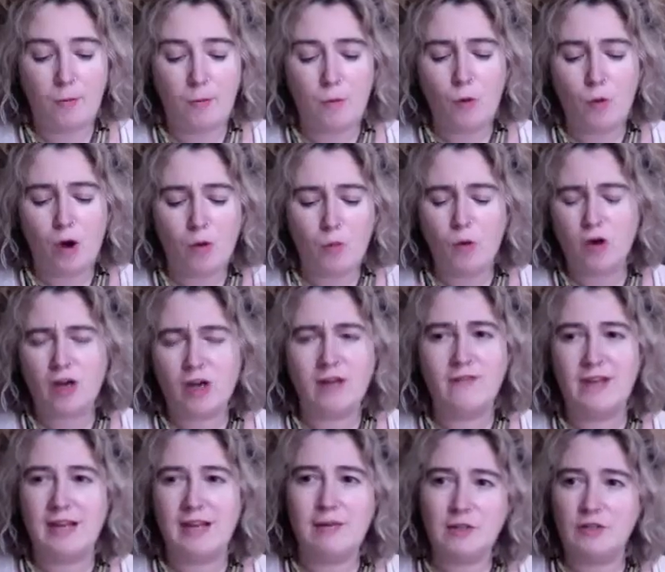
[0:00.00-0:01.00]
what kind
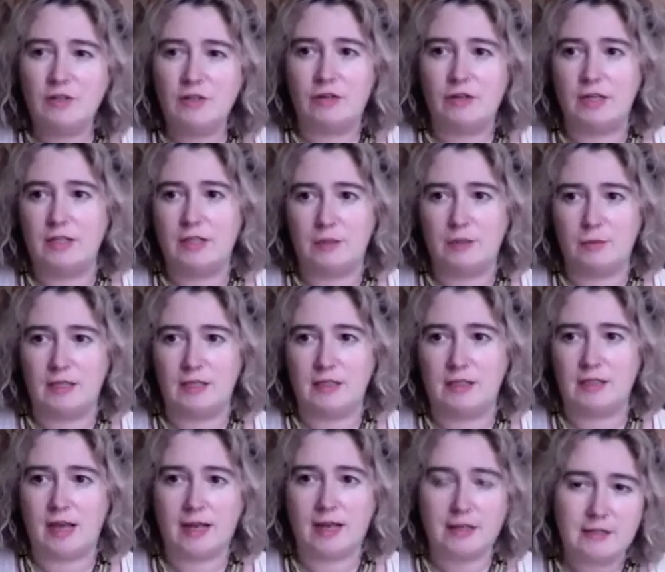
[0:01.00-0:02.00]
of imagery do we
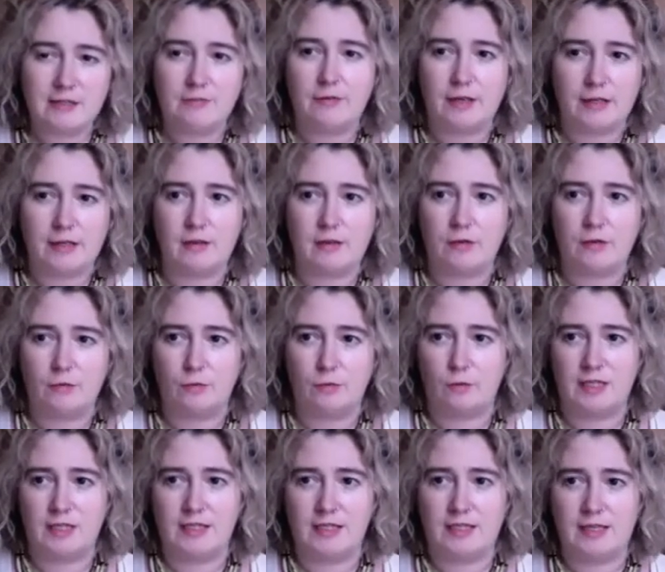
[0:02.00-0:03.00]
tend to think of or
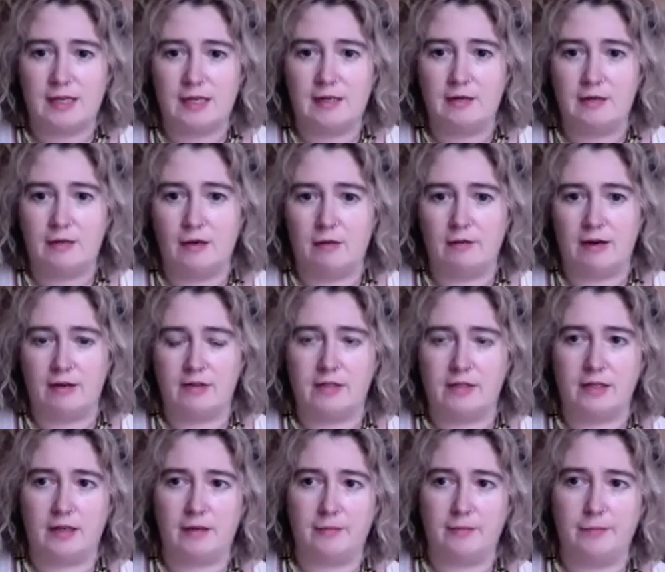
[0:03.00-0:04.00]
we see around it?